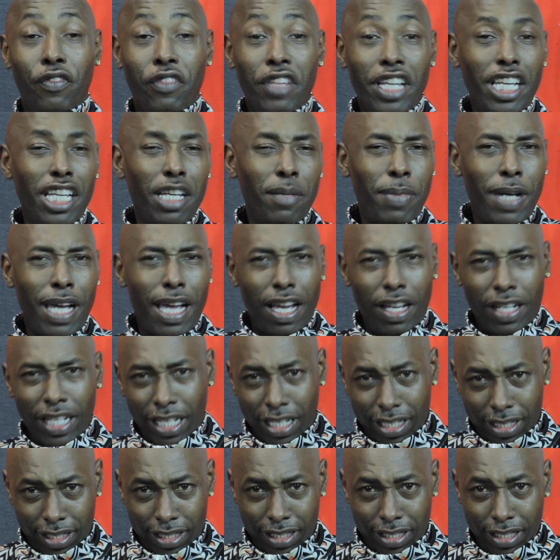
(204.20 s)
Think about
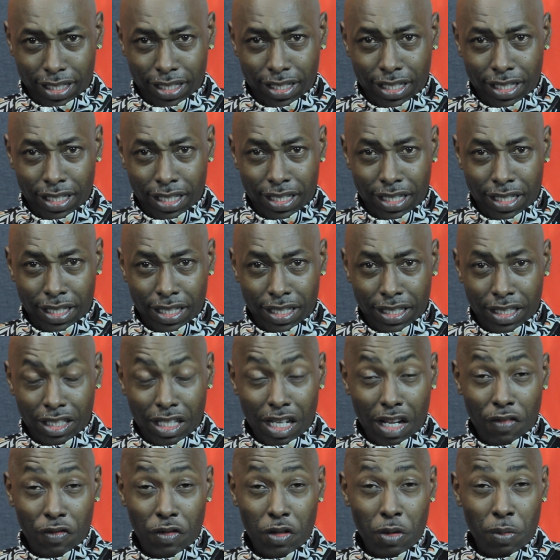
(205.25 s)
it.
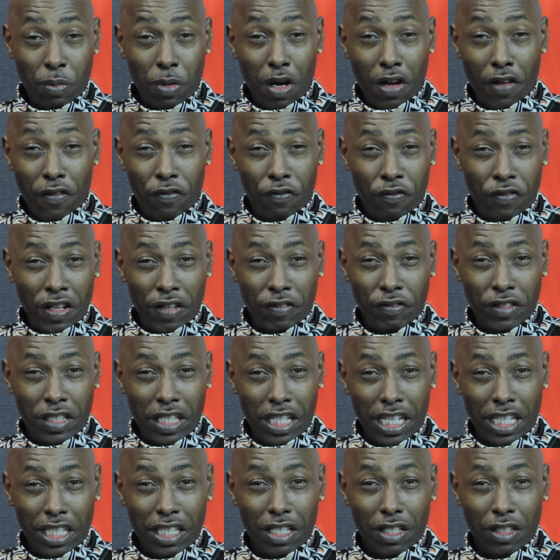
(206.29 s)
Stuff you bought
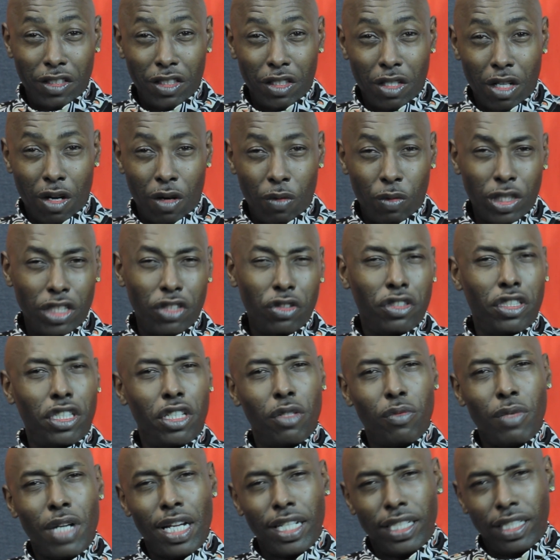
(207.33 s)
15 years ago, would you
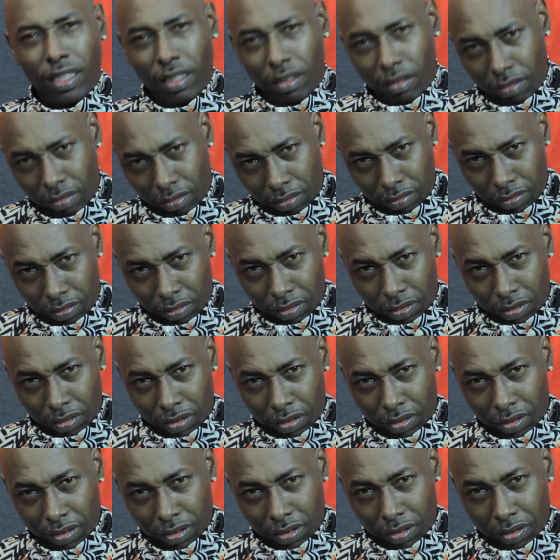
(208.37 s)
still rock it?
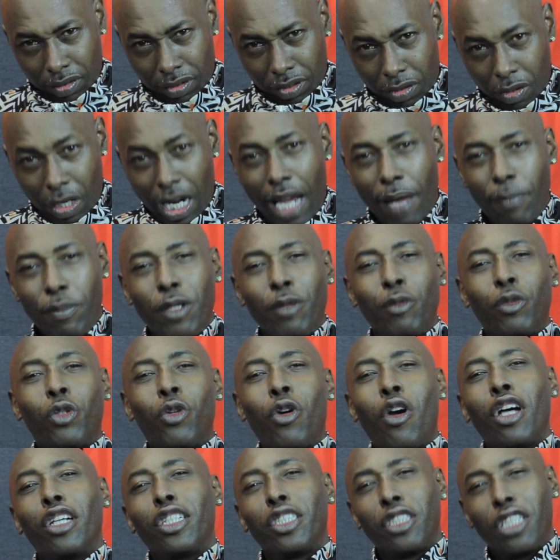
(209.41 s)
Grab them
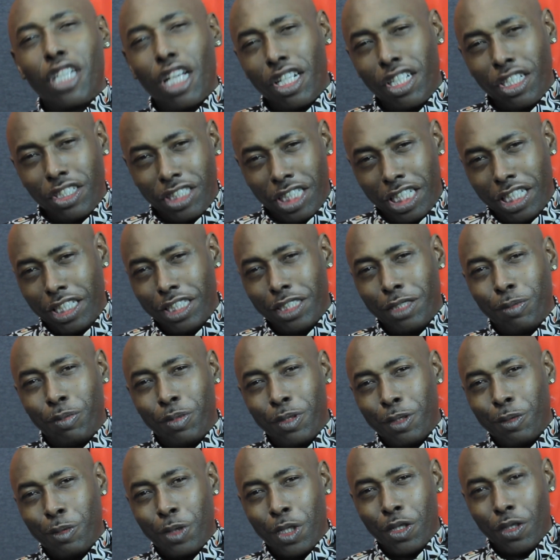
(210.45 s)
cross-colored jeans and
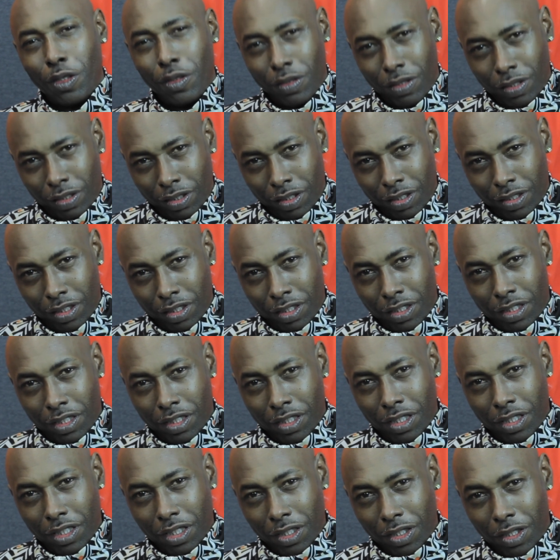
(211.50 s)
put them on.
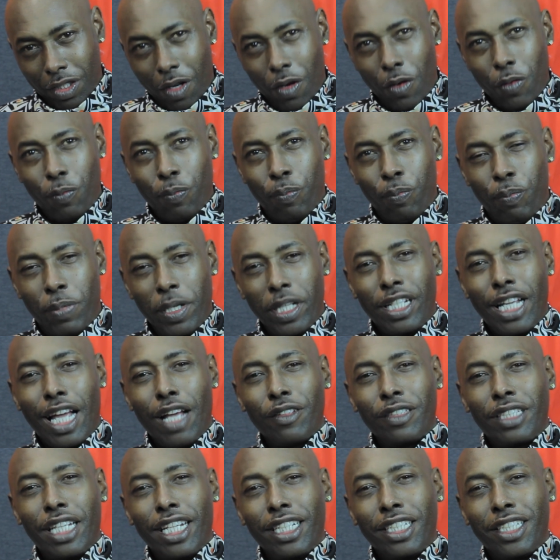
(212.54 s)
Go pick
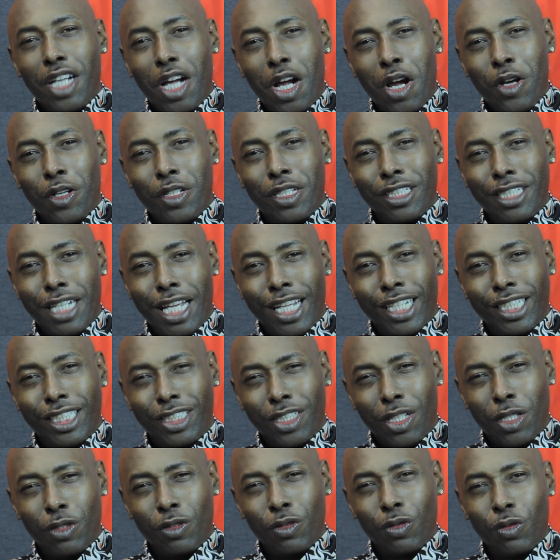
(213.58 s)
out that Carl Kanai
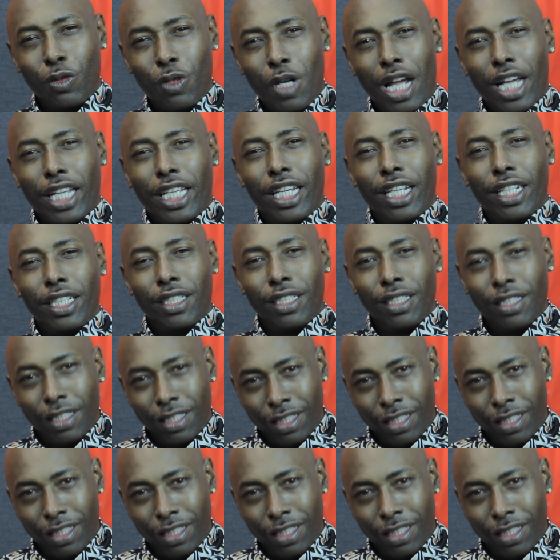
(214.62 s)
shirt and rock it.